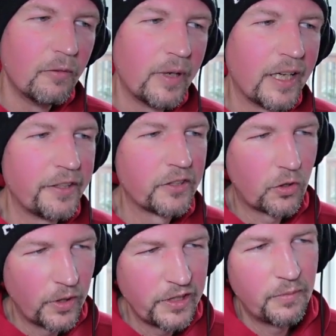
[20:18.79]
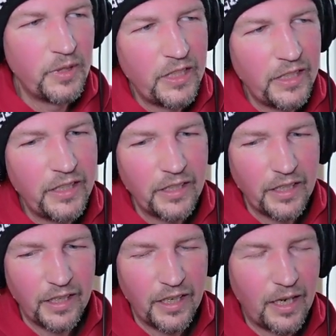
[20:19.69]
well, there's going to be
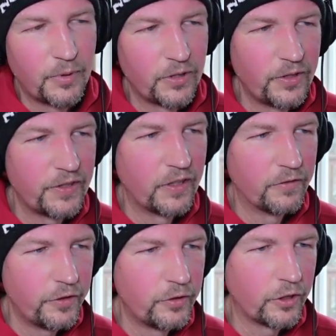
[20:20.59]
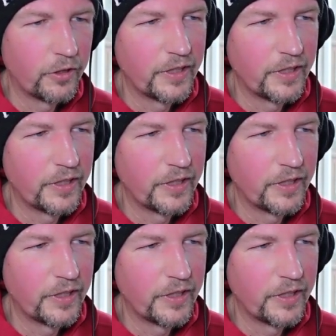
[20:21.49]
opportunities in the future,